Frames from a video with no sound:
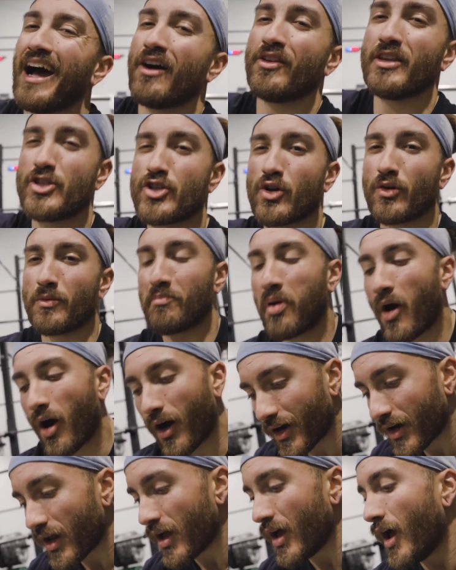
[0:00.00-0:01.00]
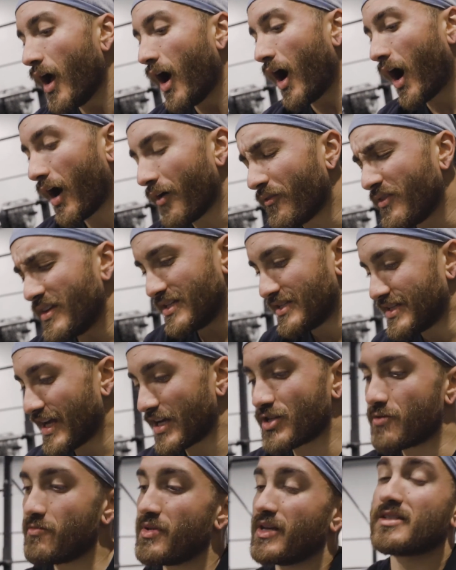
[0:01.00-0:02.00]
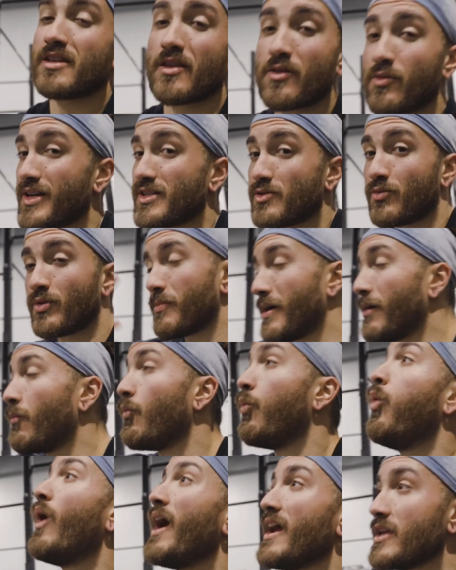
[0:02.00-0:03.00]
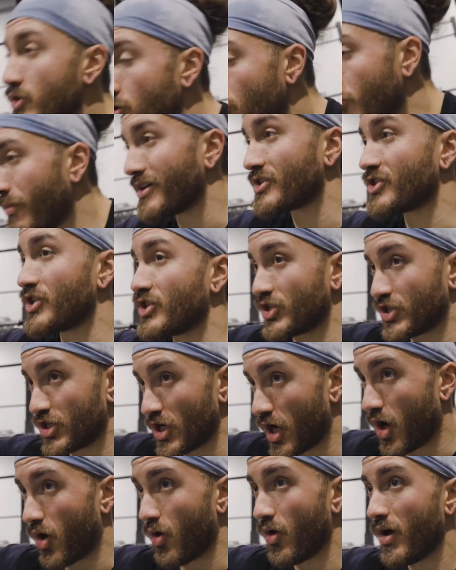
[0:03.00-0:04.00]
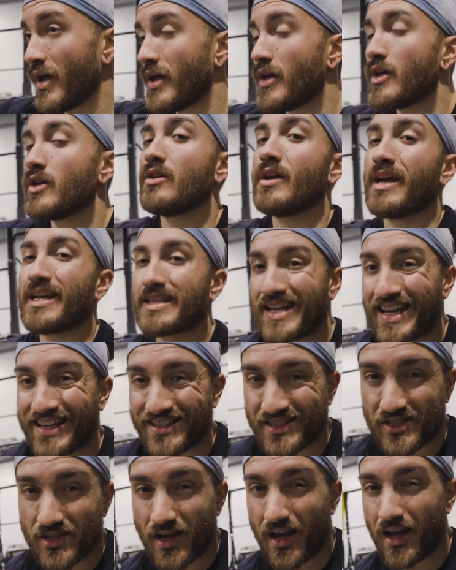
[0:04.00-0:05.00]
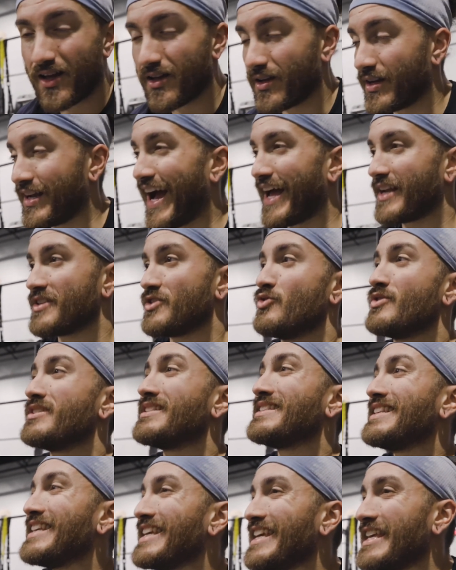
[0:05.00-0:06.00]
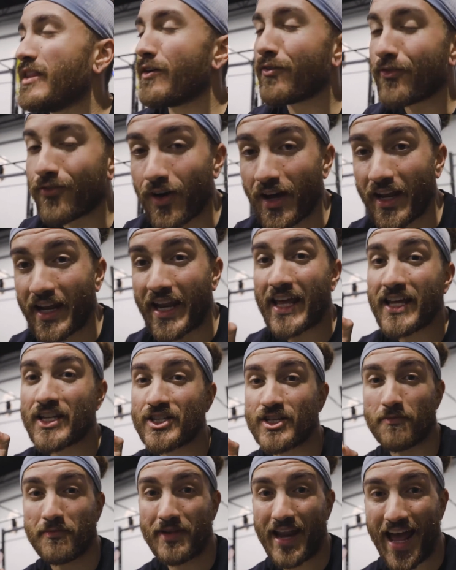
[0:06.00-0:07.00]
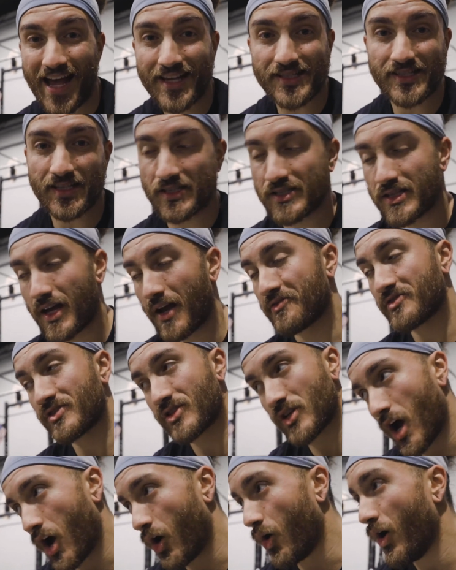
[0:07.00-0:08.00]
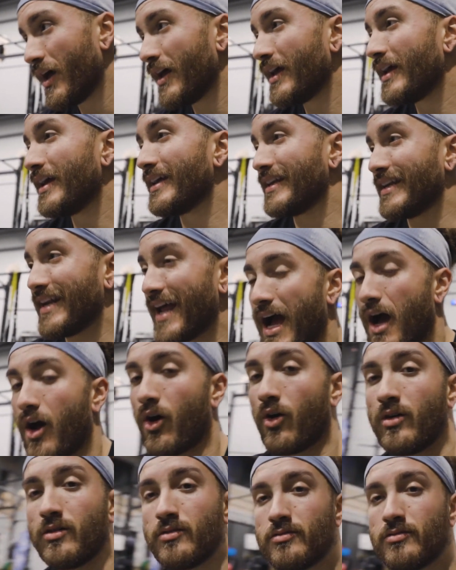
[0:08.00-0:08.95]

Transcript: I only showed part of the session because otherwise it would have been way too much to show. You guys got to see the fun gymnastic stuff. So now,